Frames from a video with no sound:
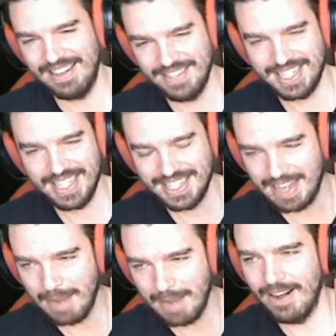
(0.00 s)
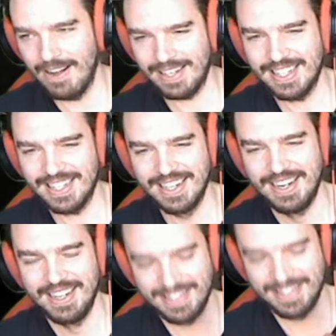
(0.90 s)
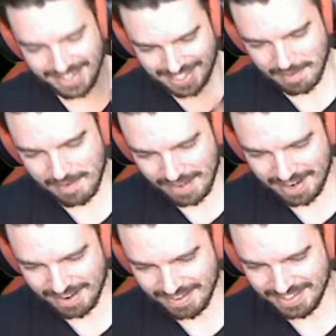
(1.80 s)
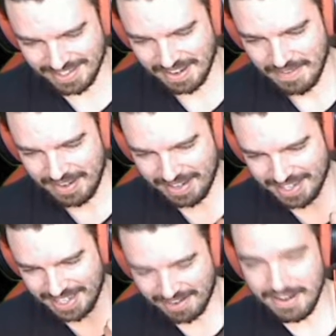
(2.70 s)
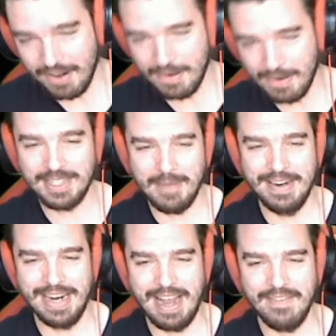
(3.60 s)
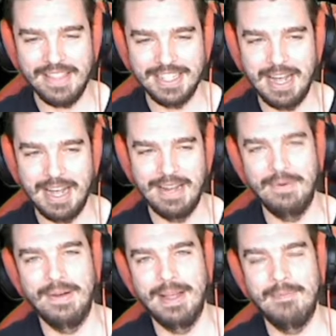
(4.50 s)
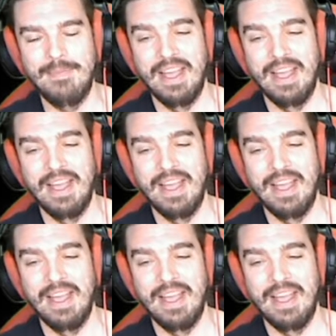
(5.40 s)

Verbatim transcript: I'm just gonna stop talking during the summon videos because I don't know what I'm summoning half the time anyway.